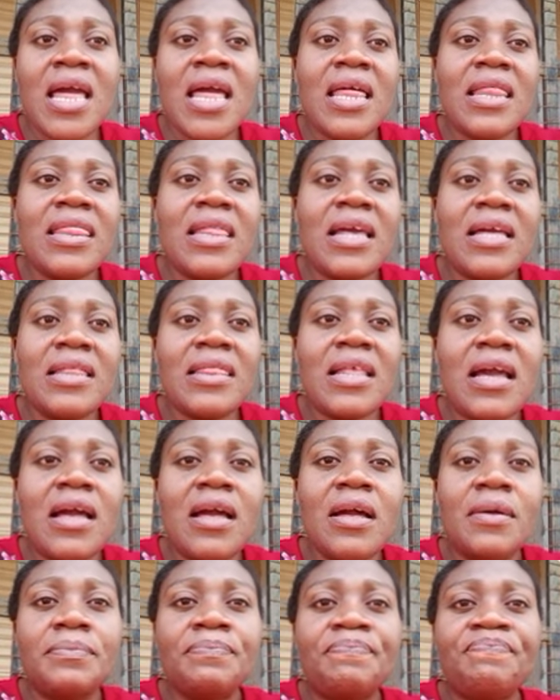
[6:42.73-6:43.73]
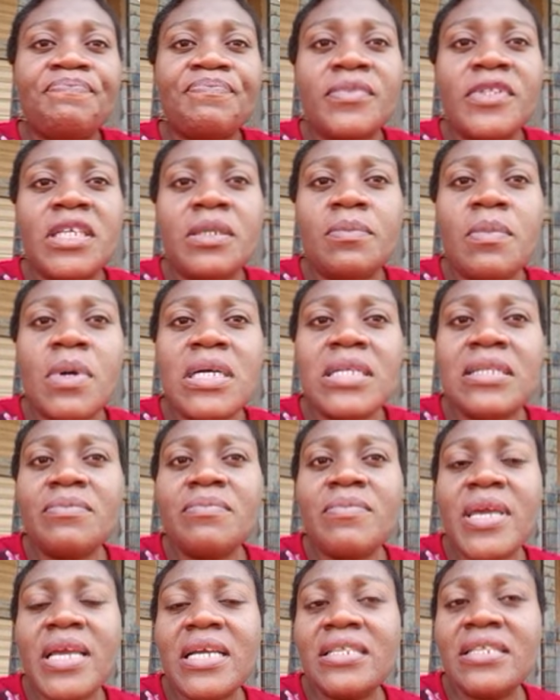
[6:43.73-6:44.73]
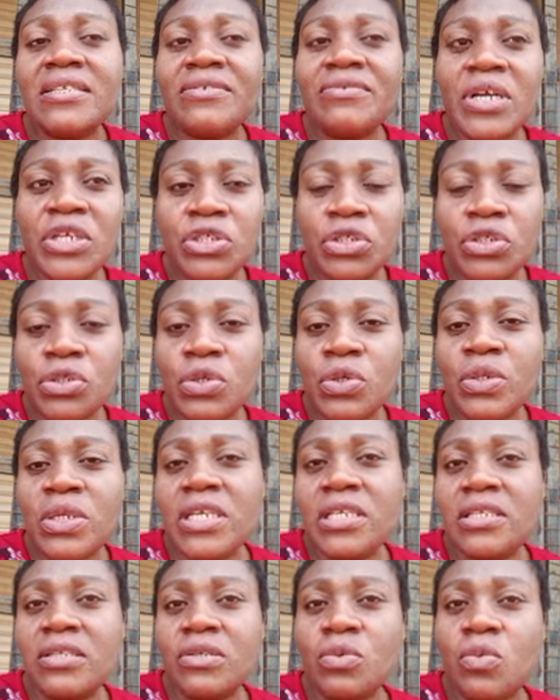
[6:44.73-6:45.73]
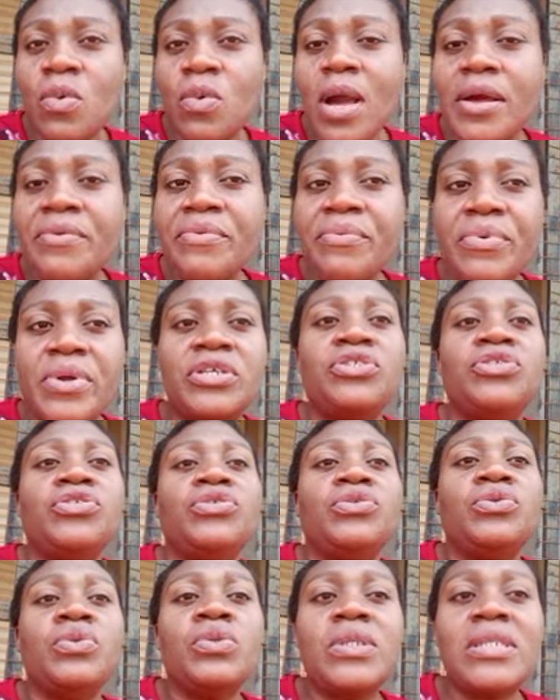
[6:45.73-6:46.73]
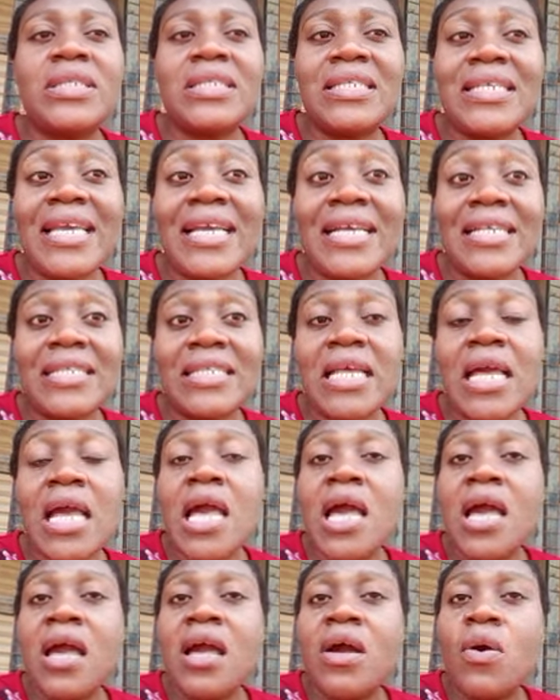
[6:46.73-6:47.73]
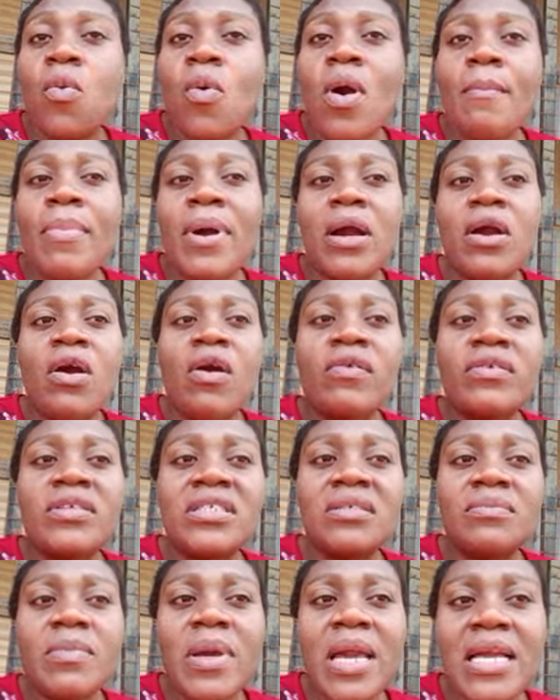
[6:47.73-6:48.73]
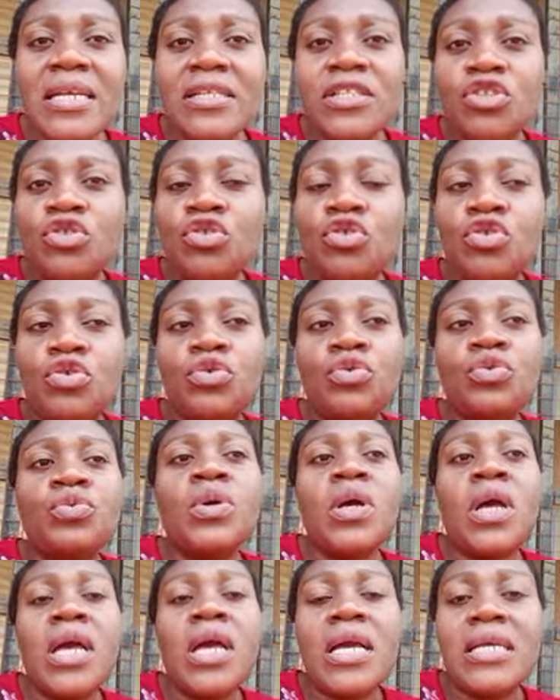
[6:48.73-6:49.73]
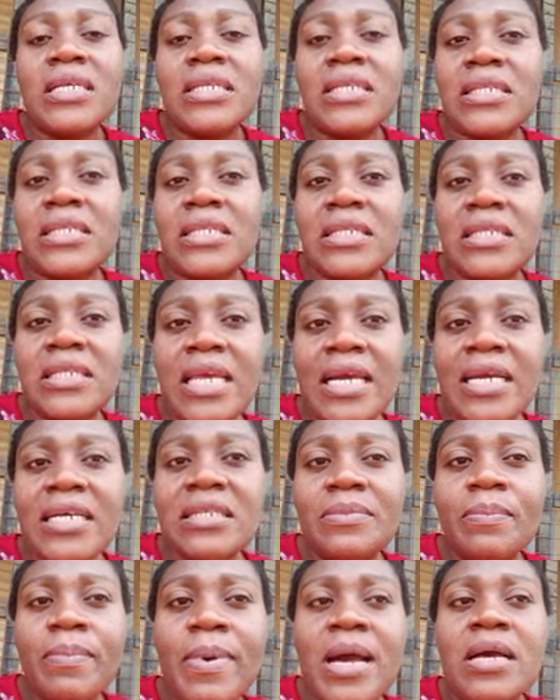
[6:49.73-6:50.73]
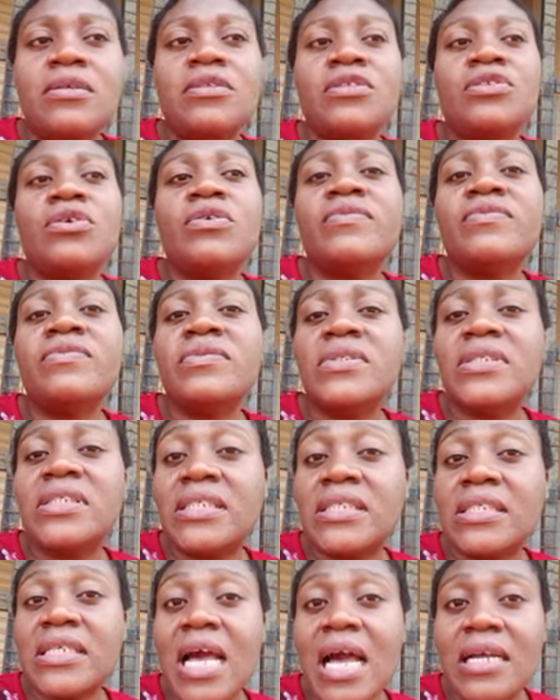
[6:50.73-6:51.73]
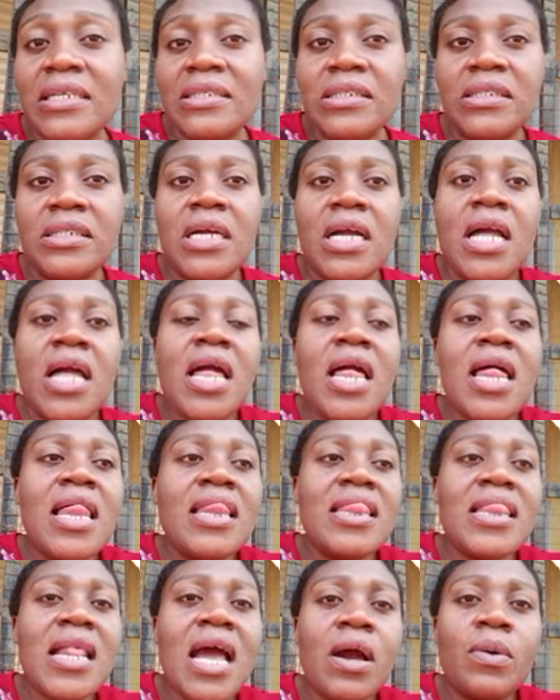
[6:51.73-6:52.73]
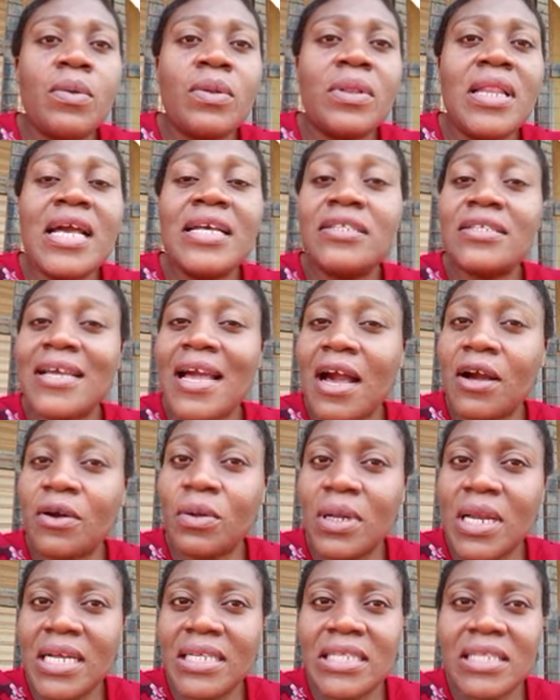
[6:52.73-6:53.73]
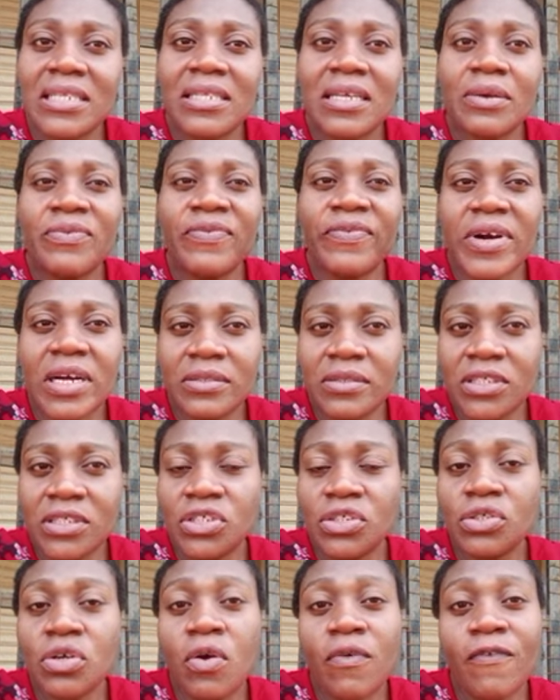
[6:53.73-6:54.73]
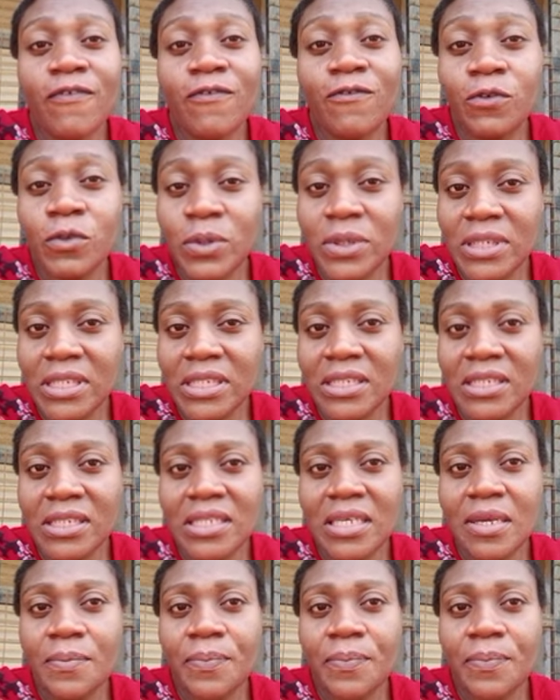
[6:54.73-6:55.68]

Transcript: Then the multi-mix ratio is 1:6. 1 bag of cement to 6 pounds of sand. Now let's calculate the foundation footings.